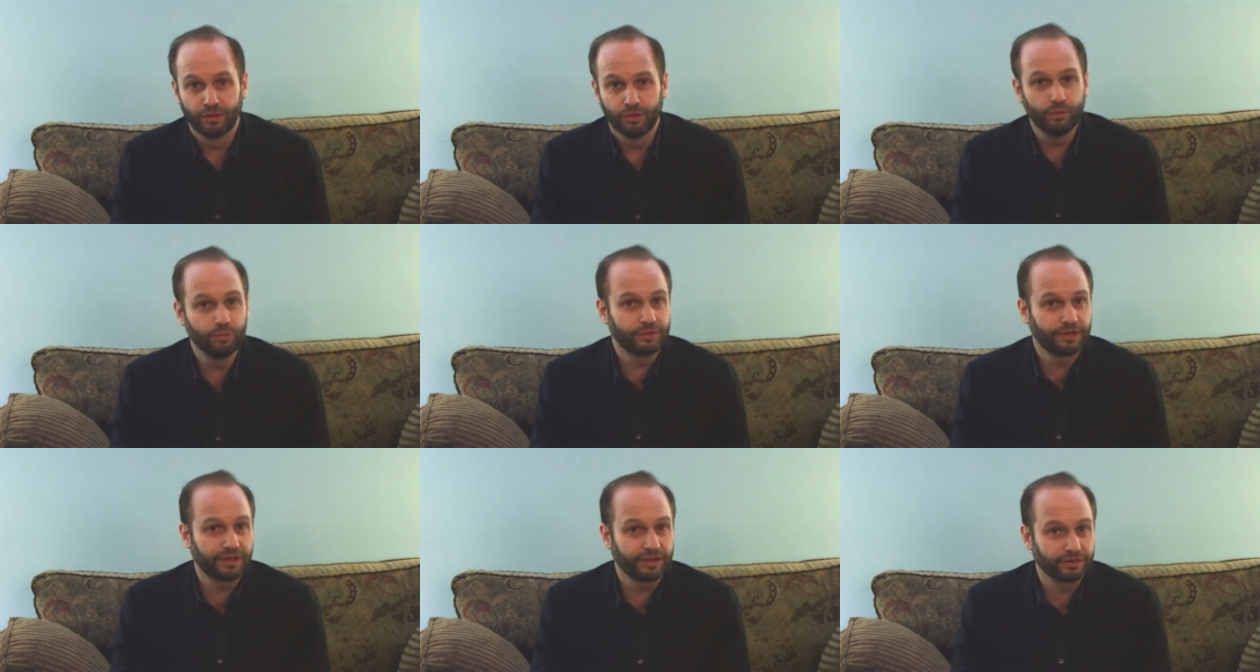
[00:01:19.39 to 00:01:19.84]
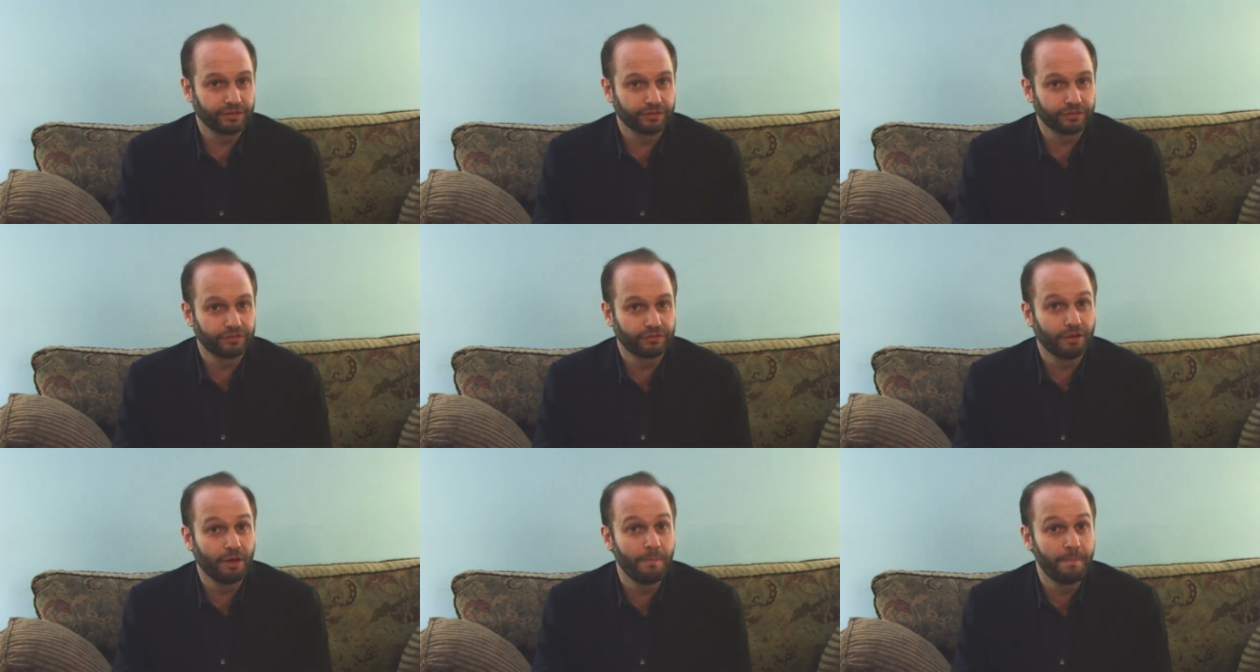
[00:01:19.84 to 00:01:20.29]
Who
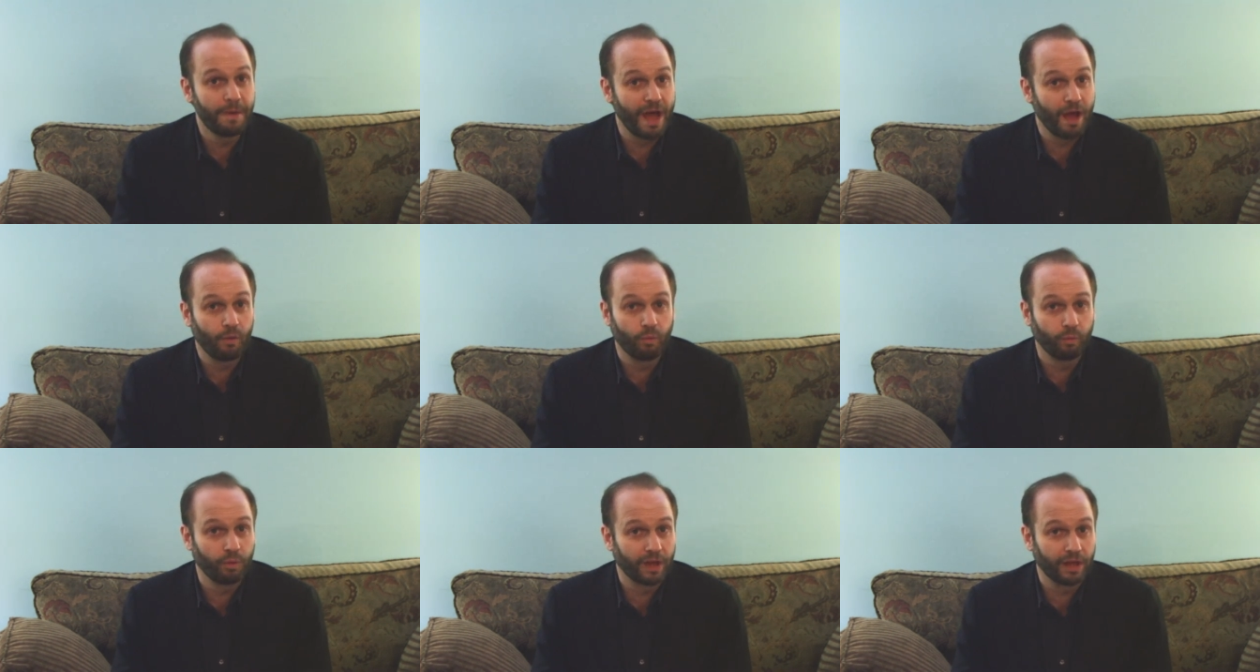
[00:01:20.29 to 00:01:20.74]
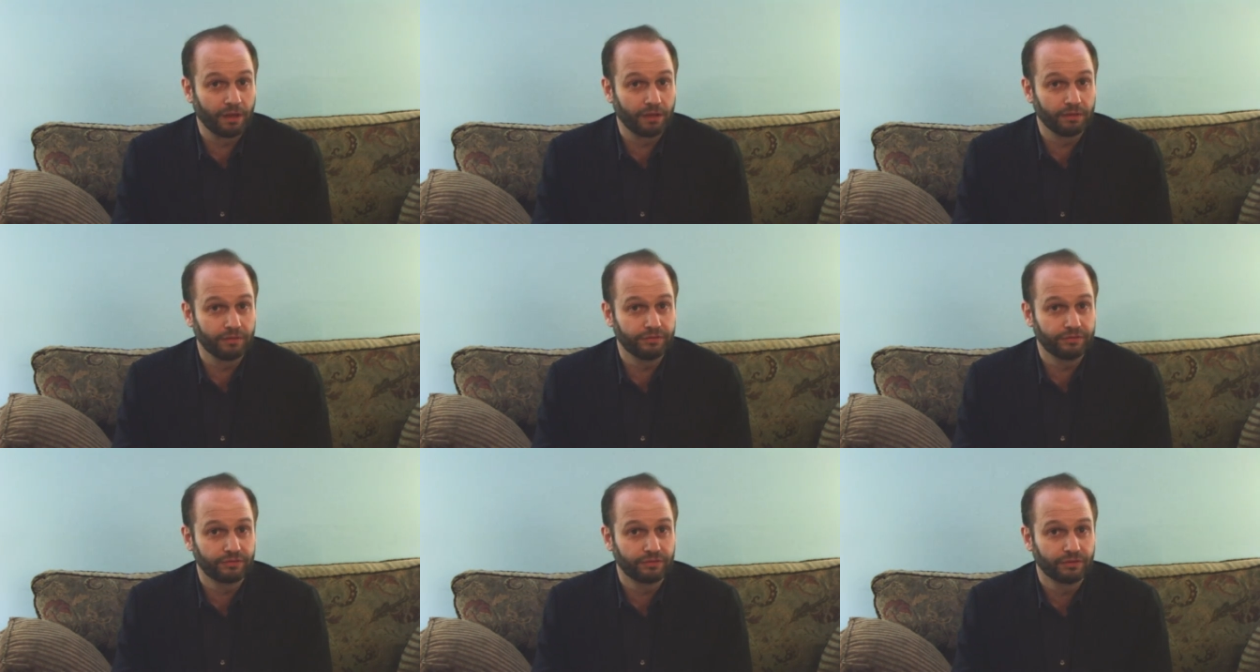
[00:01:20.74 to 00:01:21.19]
cares about
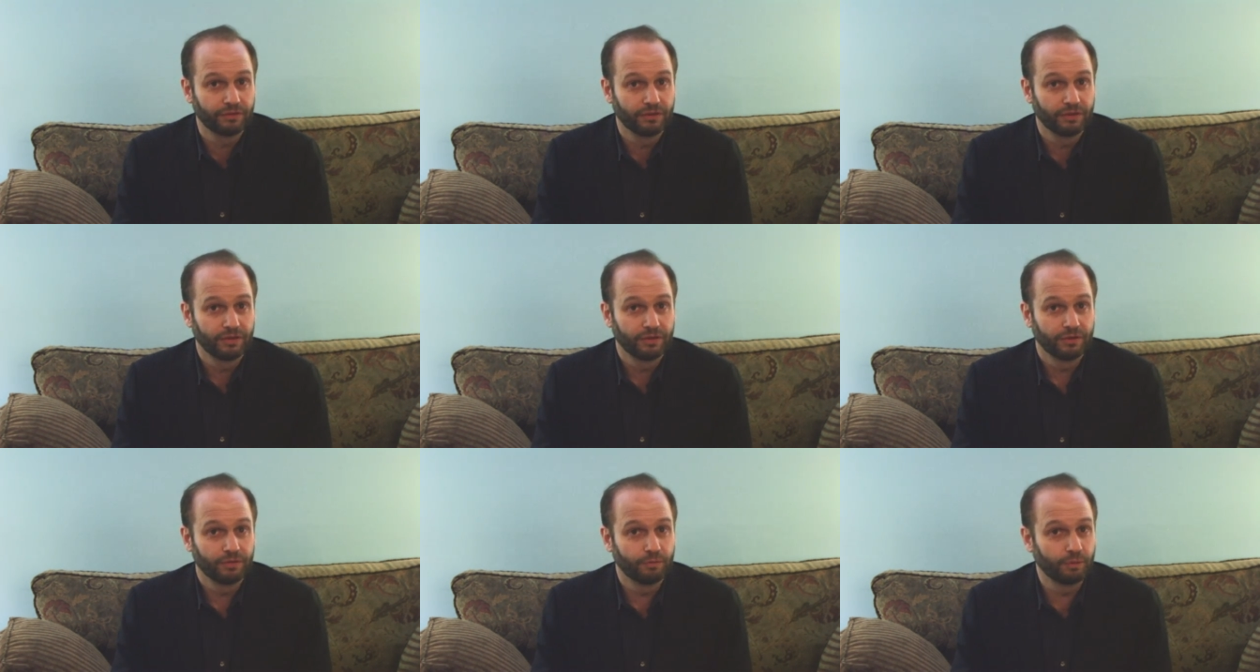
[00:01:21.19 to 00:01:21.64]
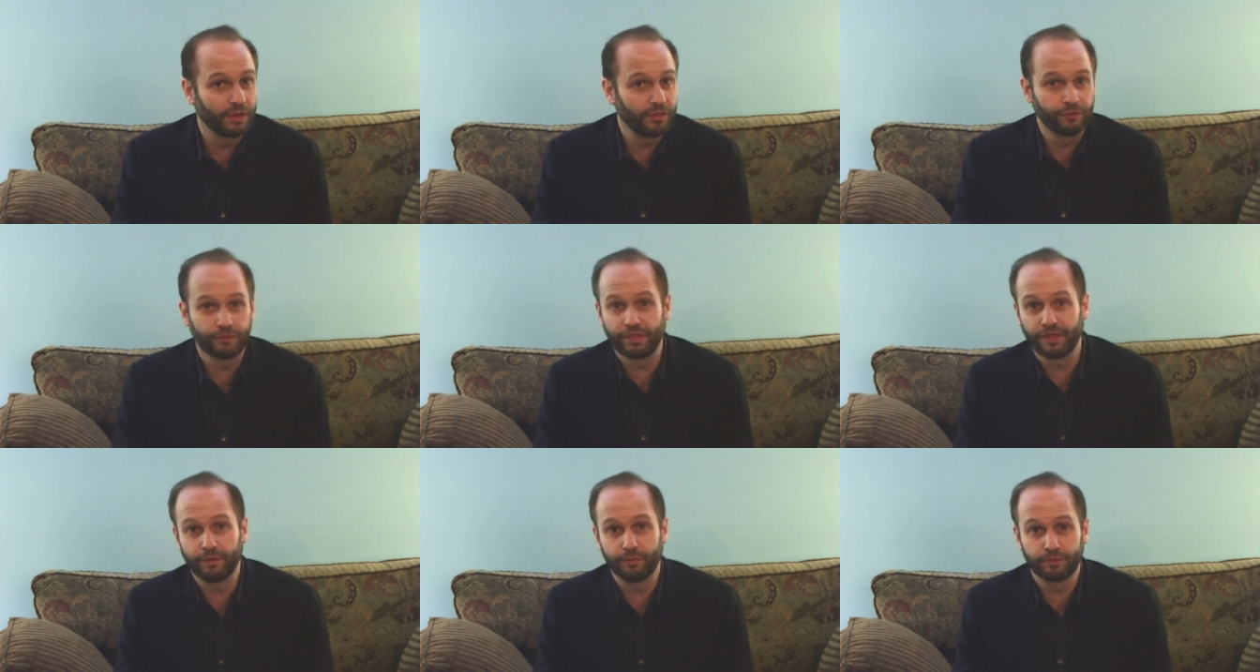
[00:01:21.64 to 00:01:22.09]
wells,
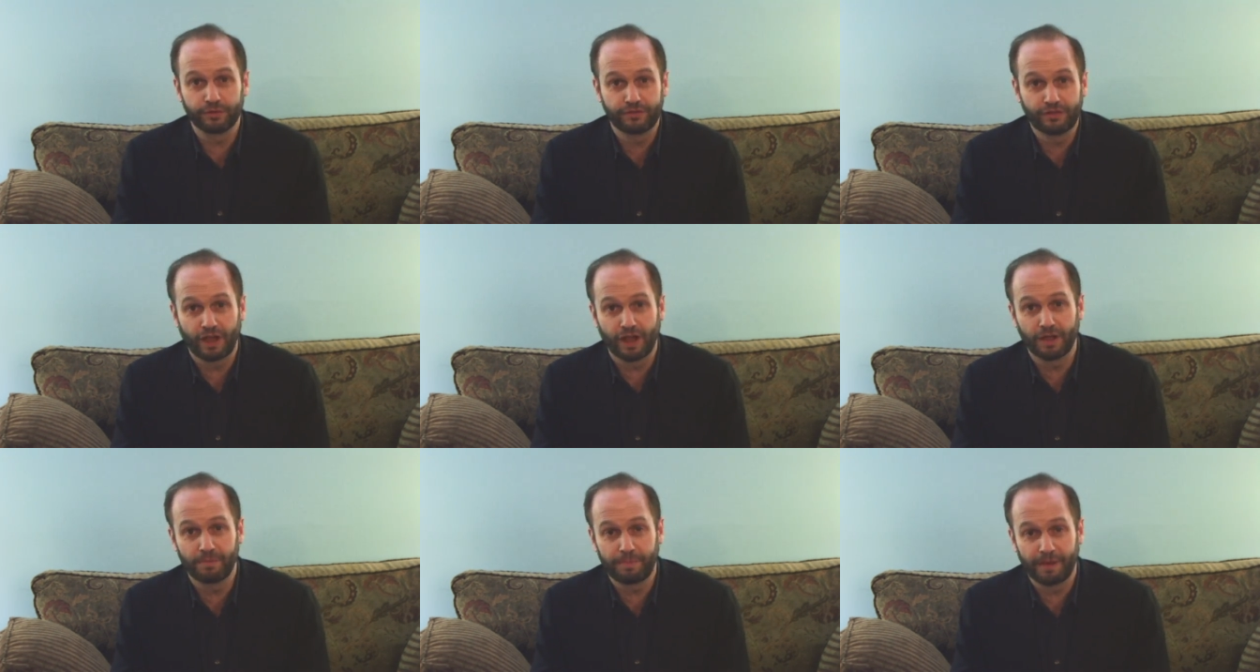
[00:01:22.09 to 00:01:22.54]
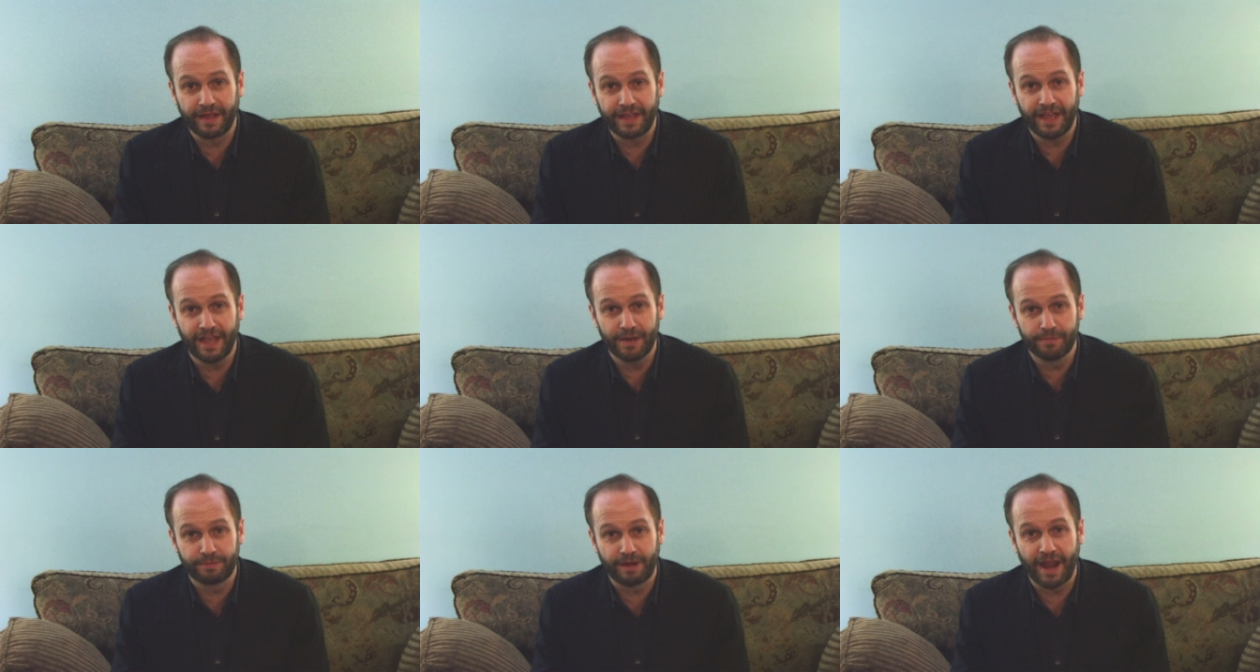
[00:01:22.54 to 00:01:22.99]
whether they were dug by
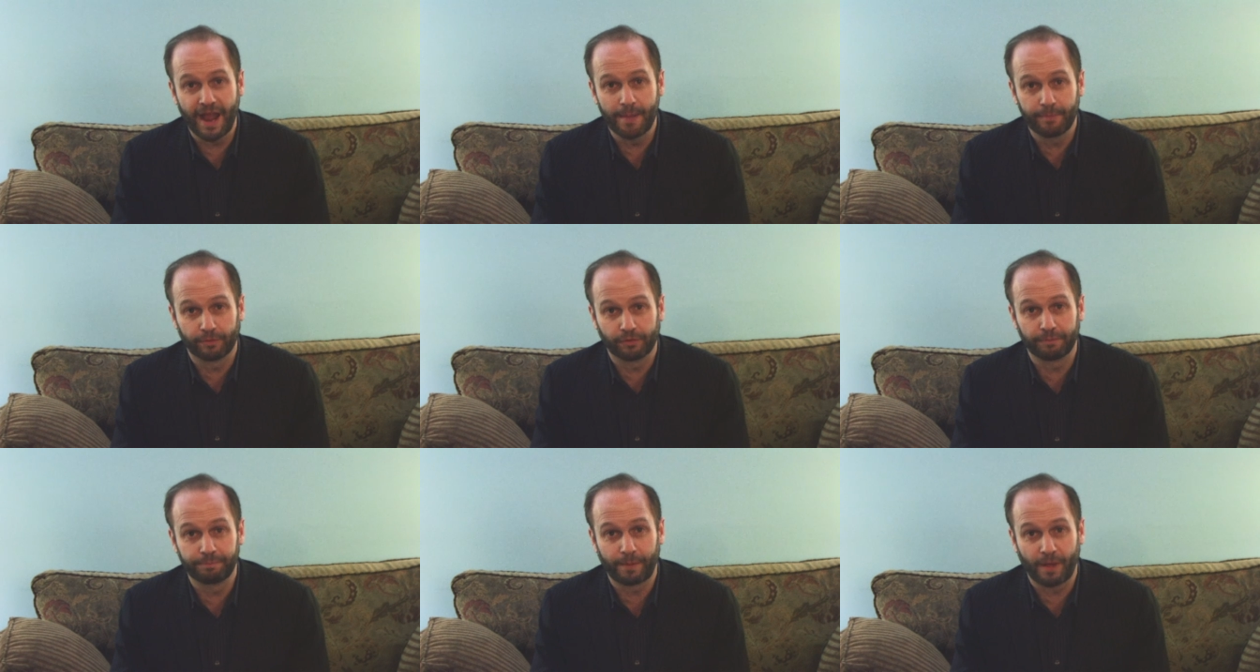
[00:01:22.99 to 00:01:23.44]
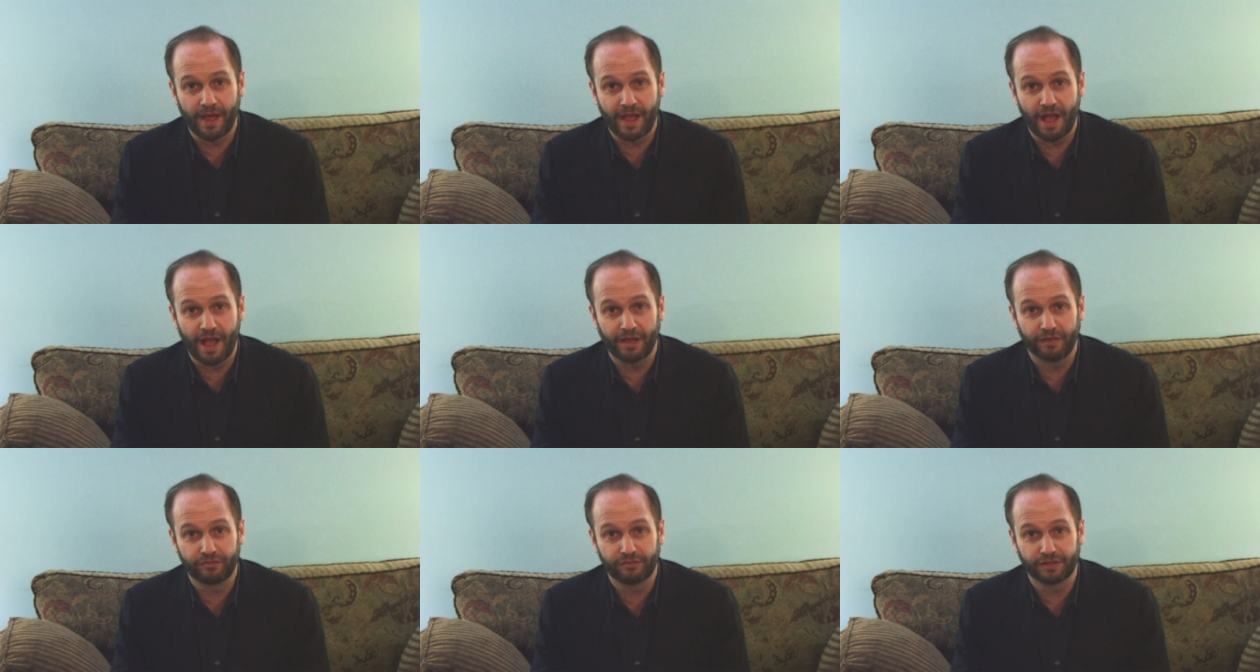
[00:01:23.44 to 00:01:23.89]
Abraham or by
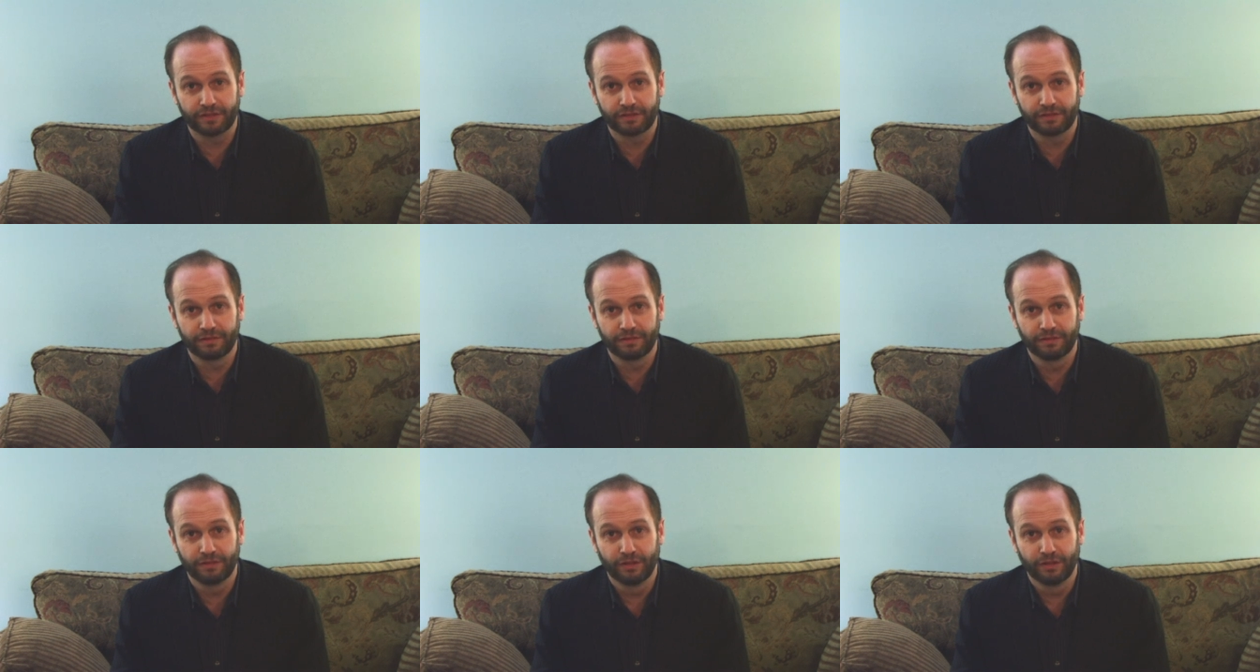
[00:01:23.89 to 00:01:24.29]
Isaac?